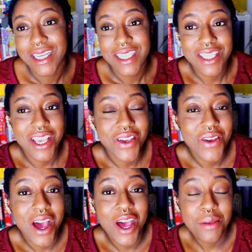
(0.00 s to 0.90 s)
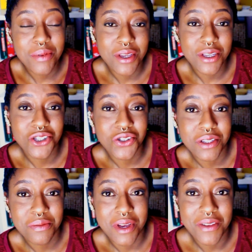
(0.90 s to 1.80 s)
So I hope you
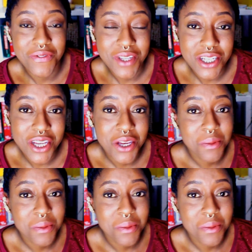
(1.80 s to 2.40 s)
enjoyed my video.